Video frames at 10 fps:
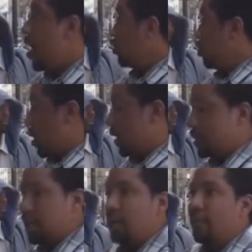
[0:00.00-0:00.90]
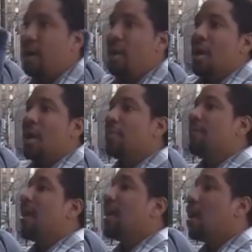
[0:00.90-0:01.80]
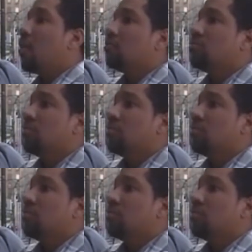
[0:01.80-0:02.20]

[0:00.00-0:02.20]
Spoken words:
fares and all that stuff. Come and find out